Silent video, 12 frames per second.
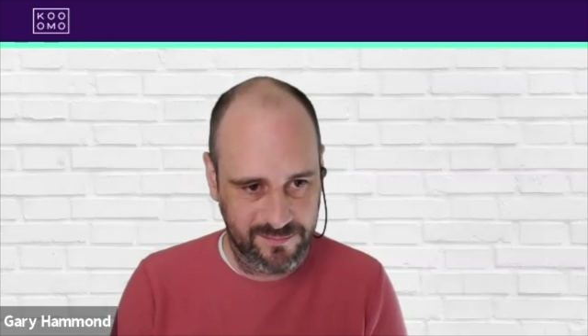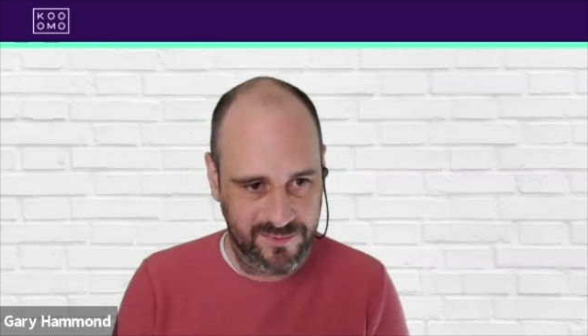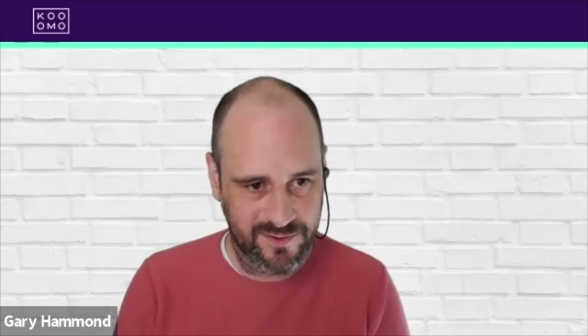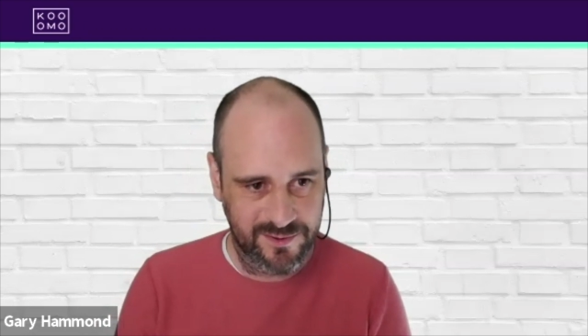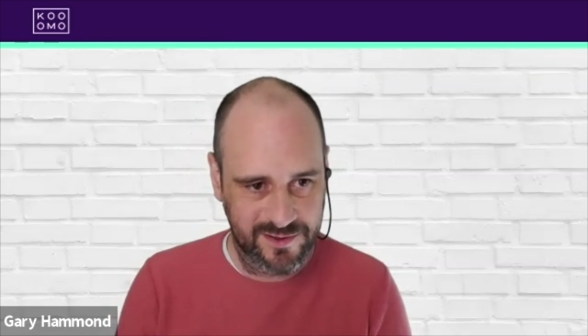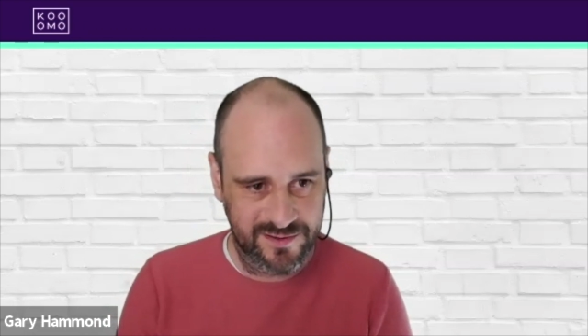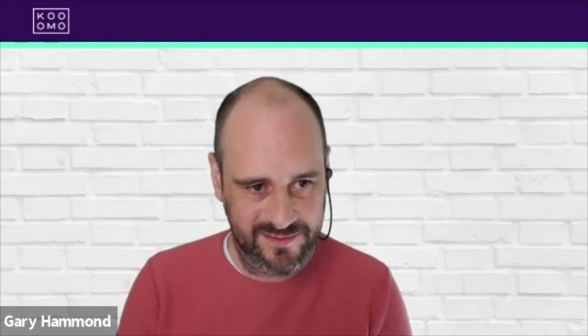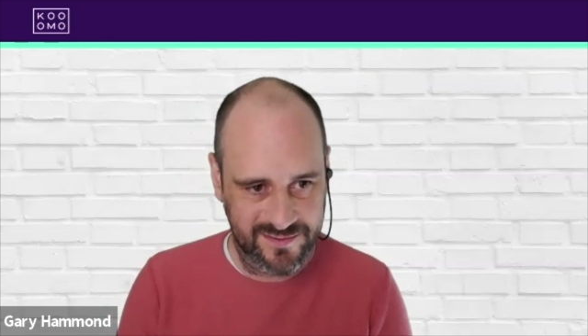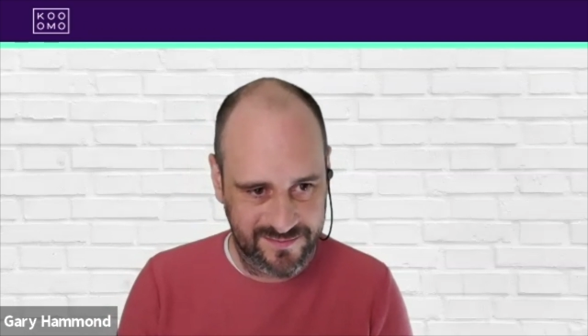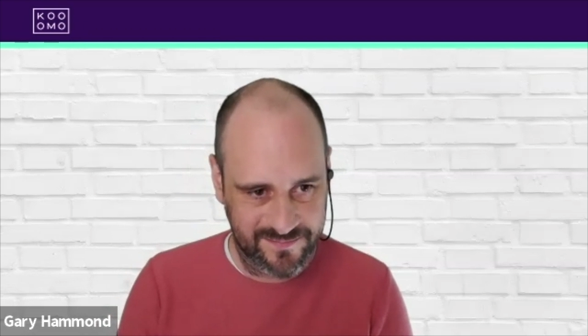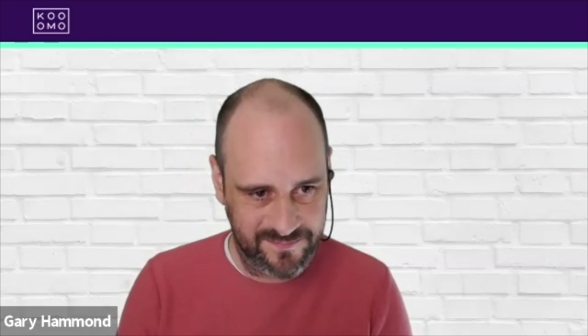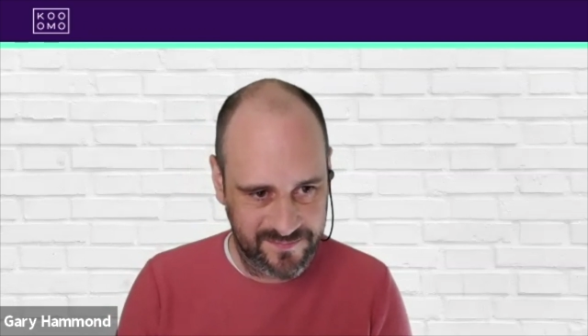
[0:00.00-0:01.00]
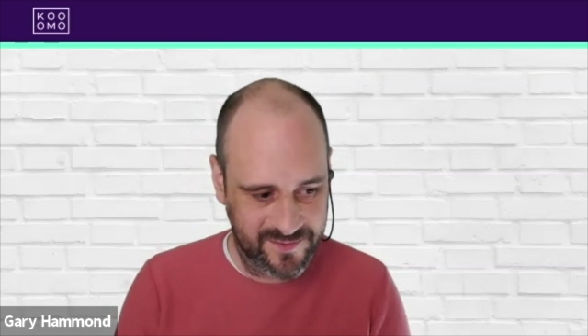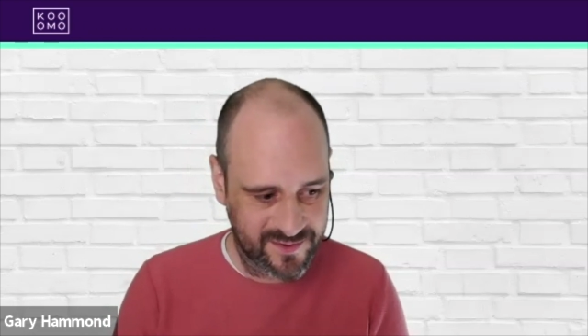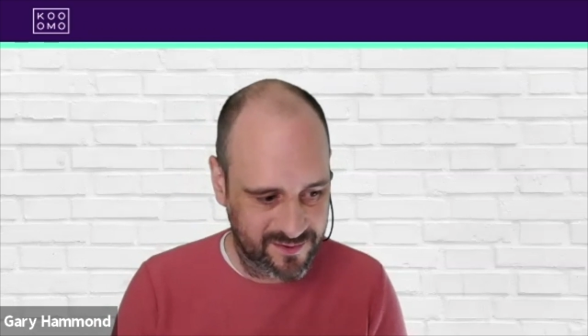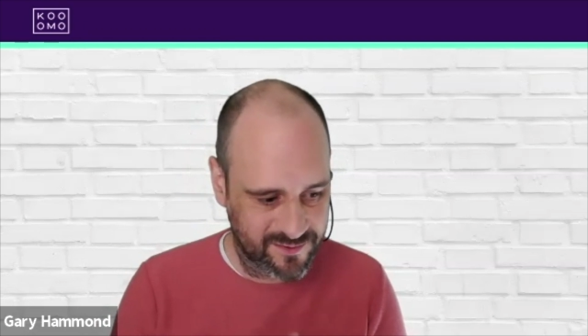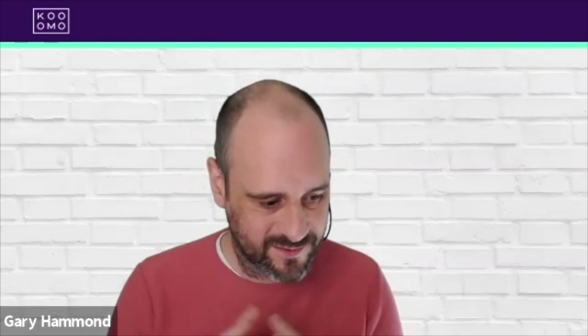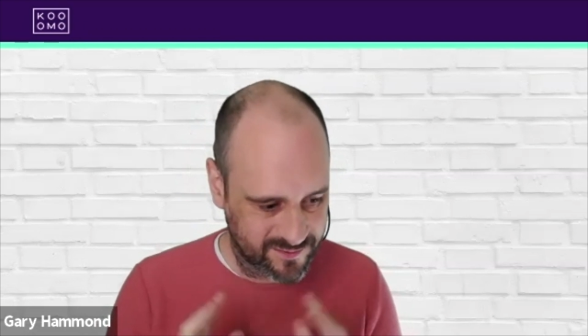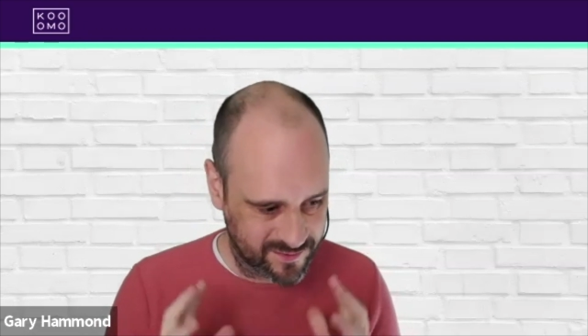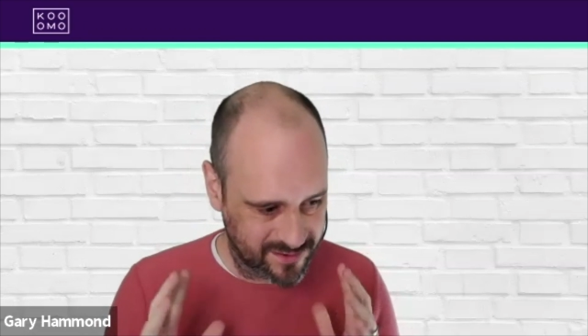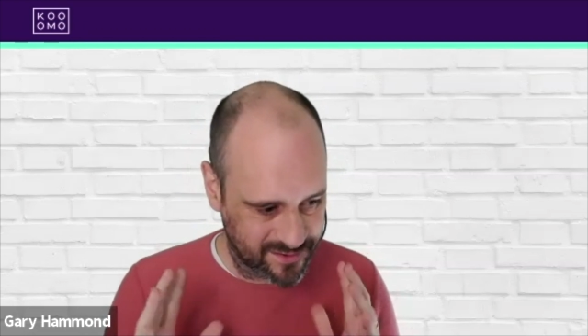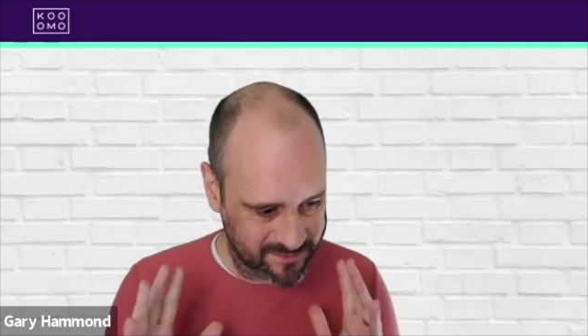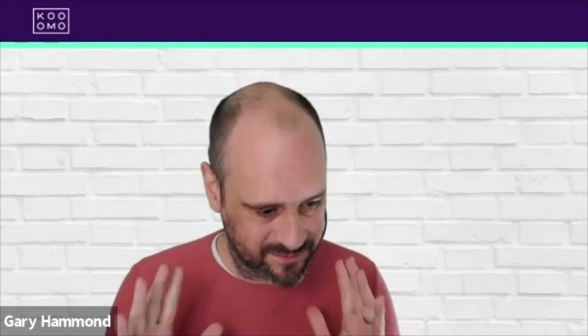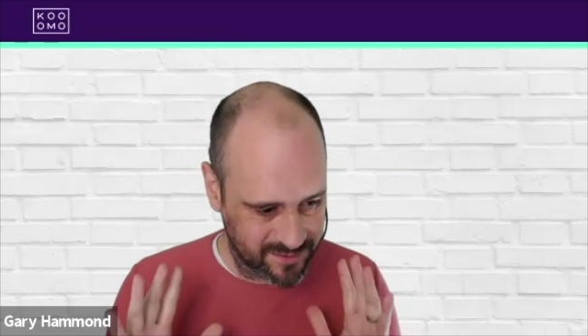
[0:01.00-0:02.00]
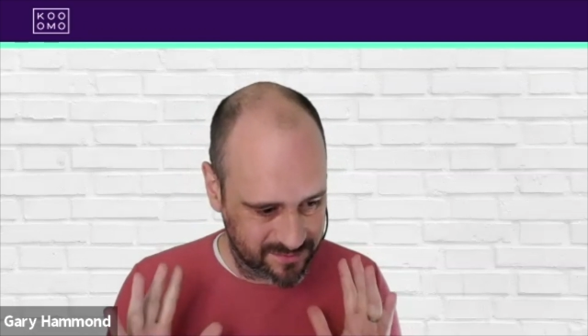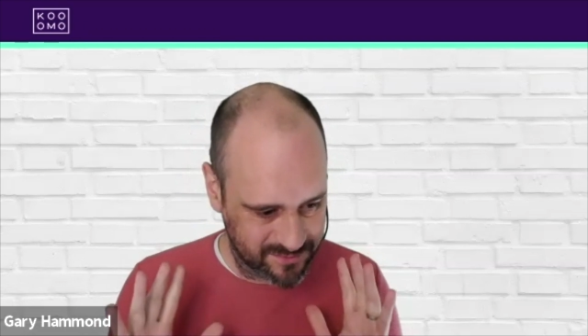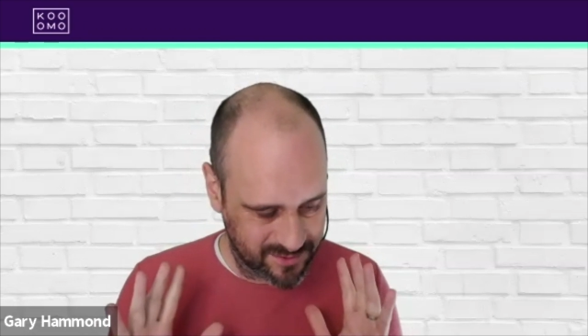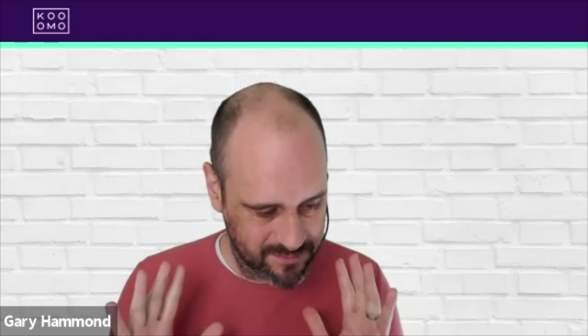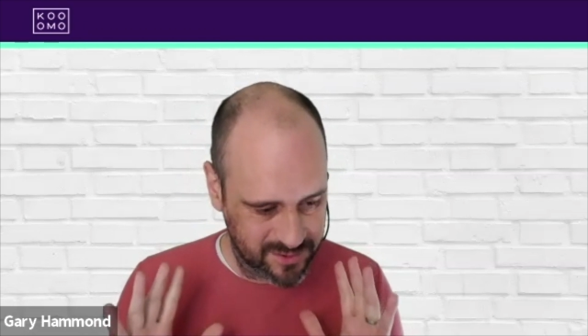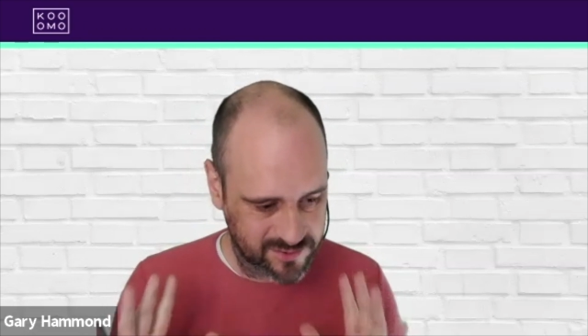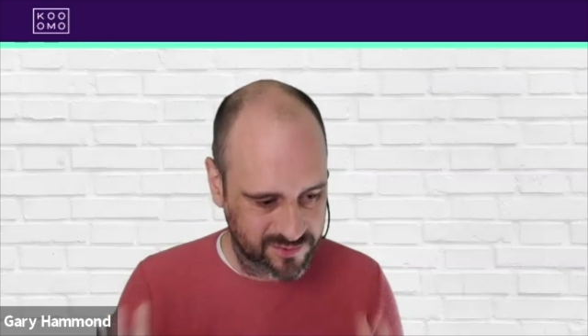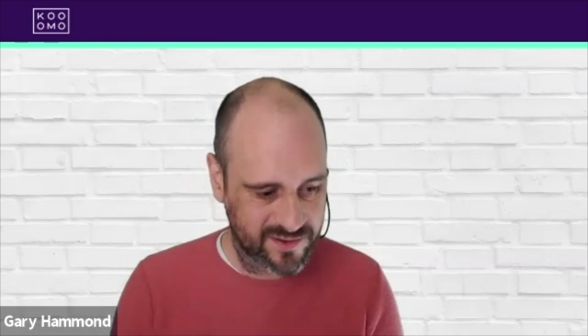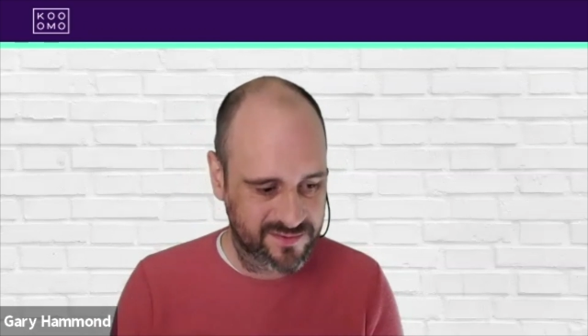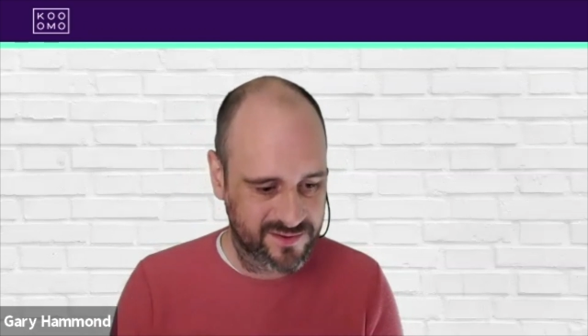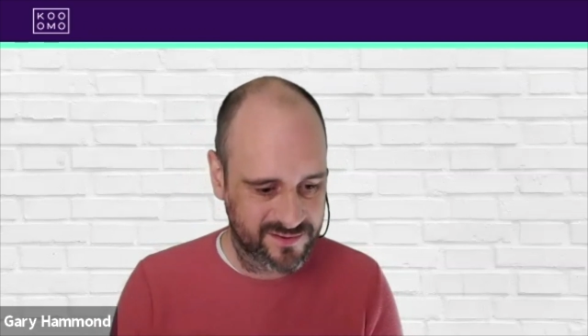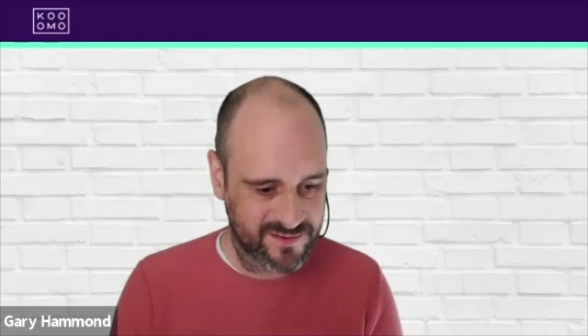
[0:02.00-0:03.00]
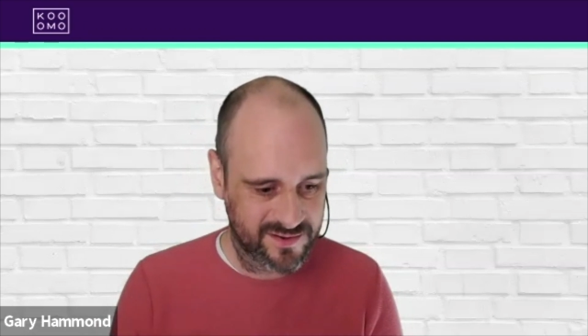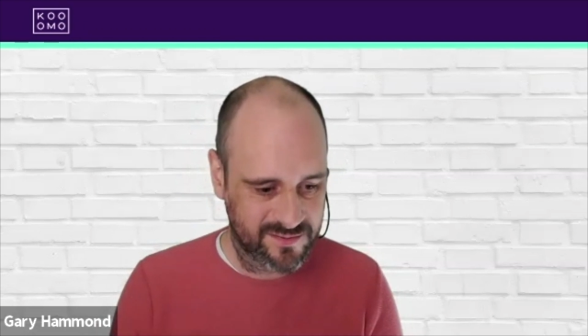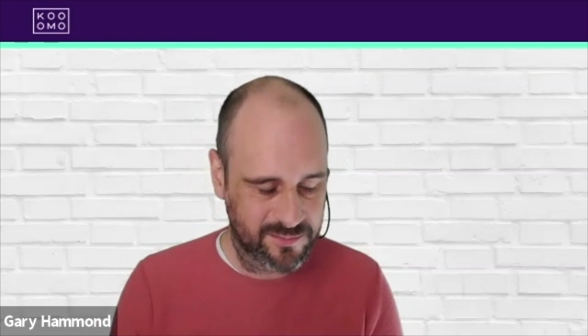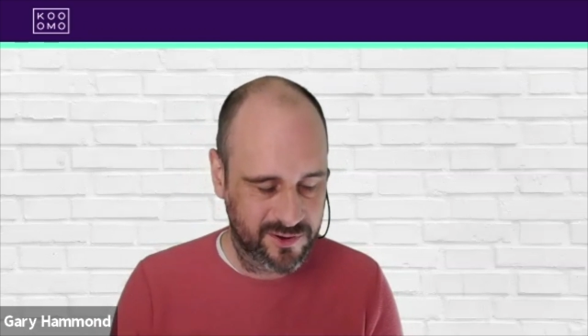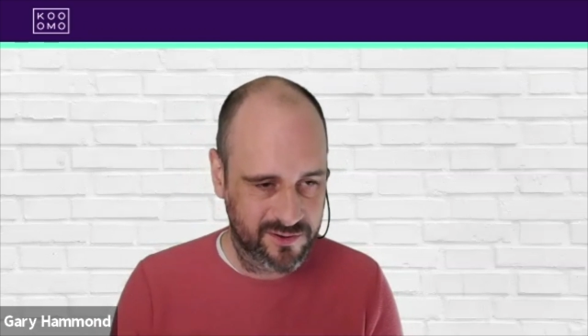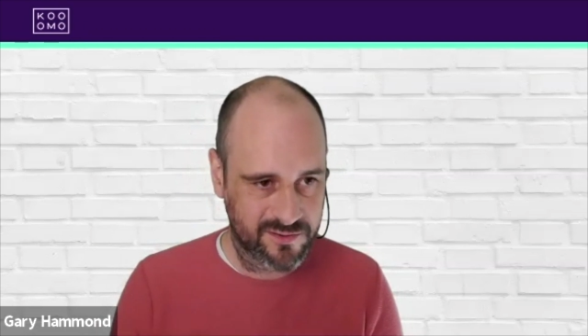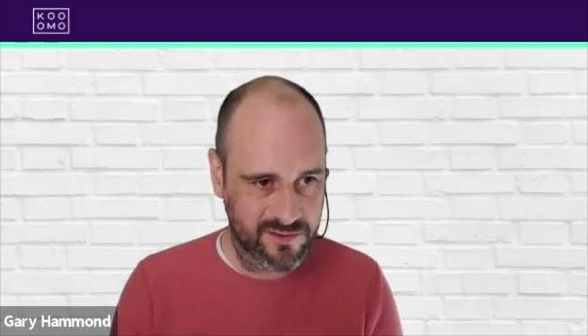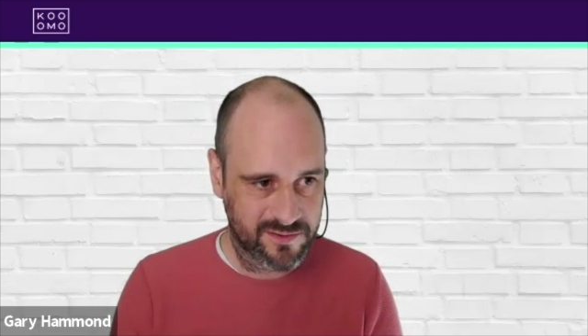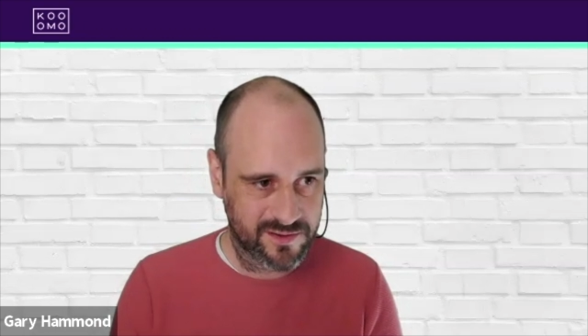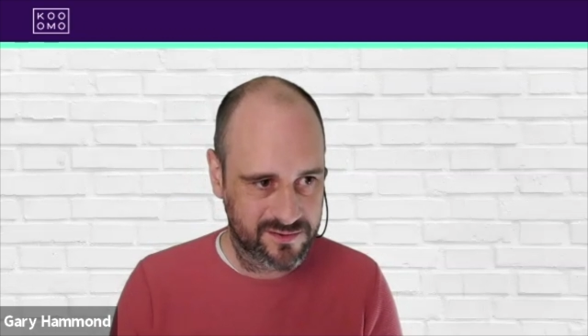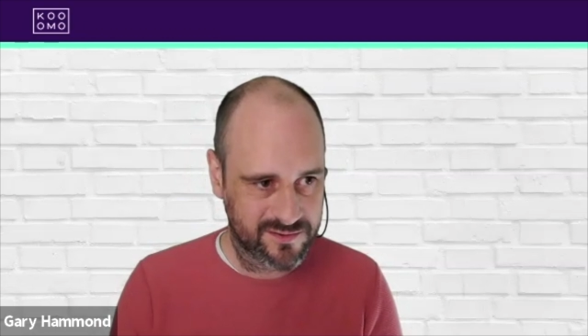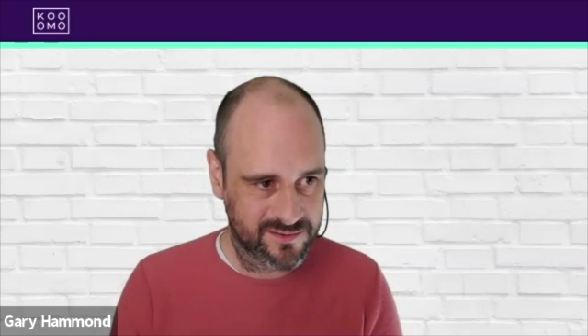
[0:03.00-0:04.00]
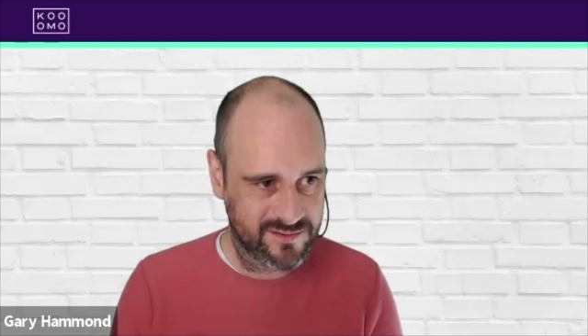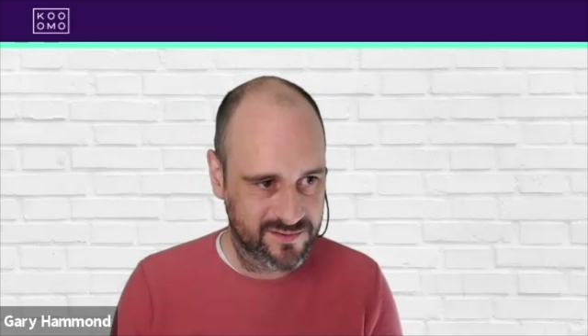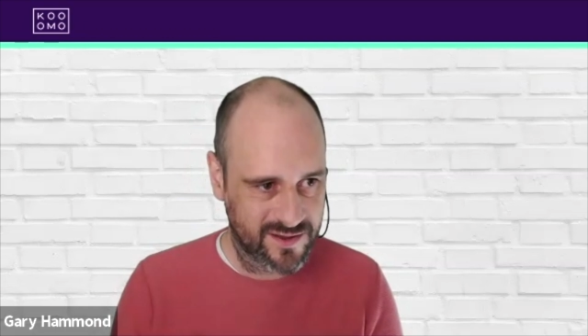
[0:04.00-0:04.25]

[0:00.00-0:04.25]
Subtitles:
I mean, so okay, I'm interested in personalization.